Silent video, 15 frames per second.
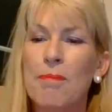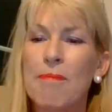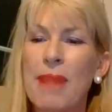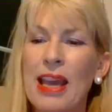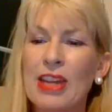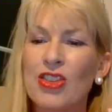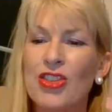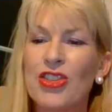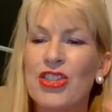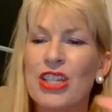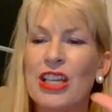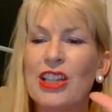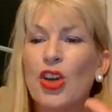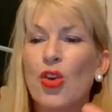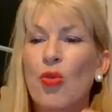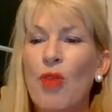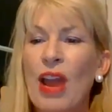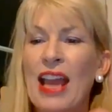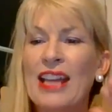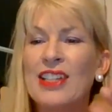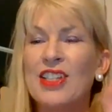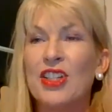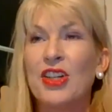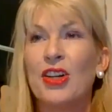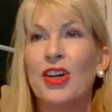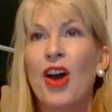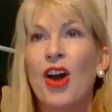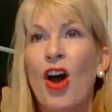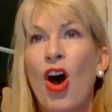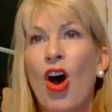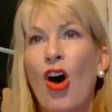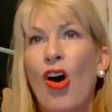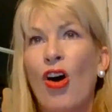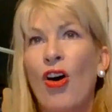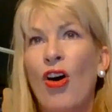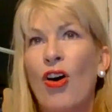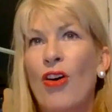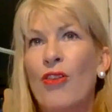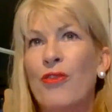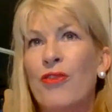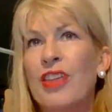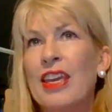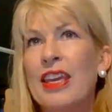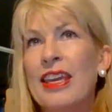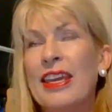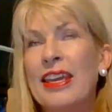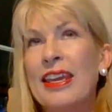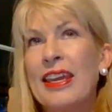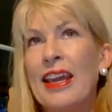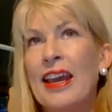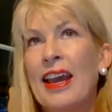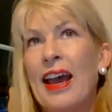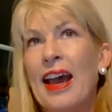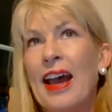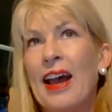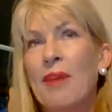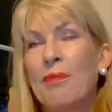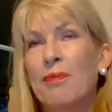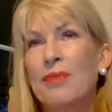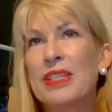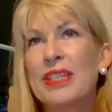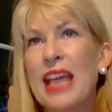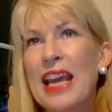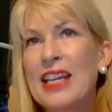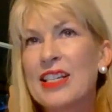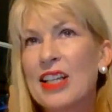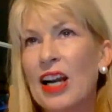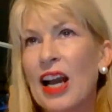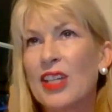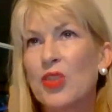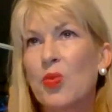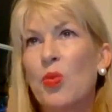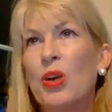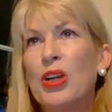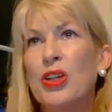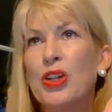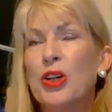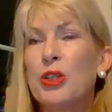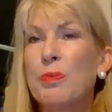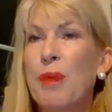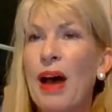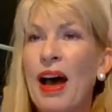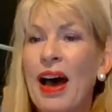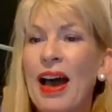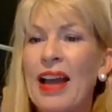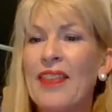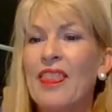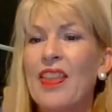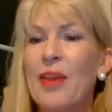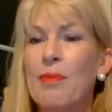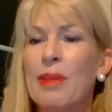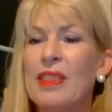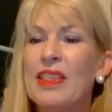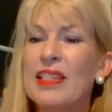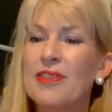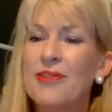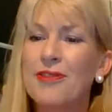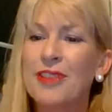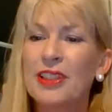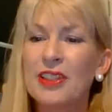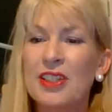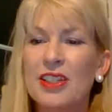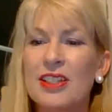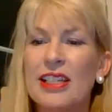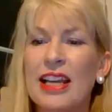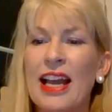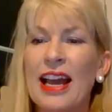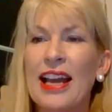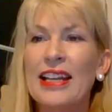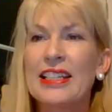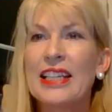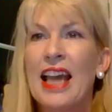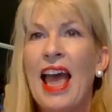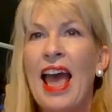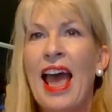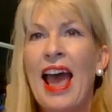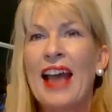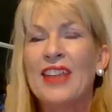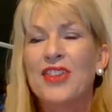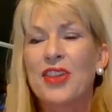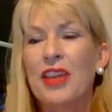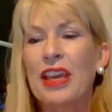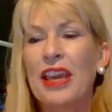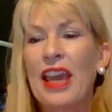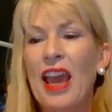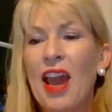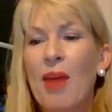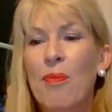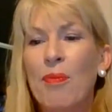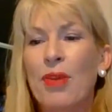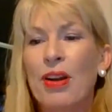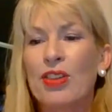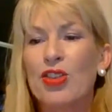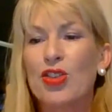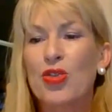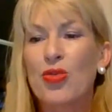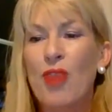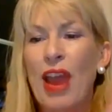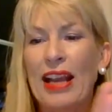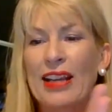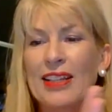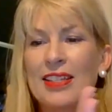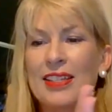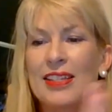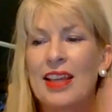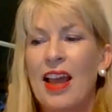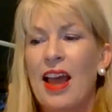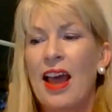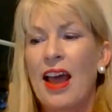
the majesty and the grandeur of the stained glass windows behind them and this filtered light. And so the camera tracks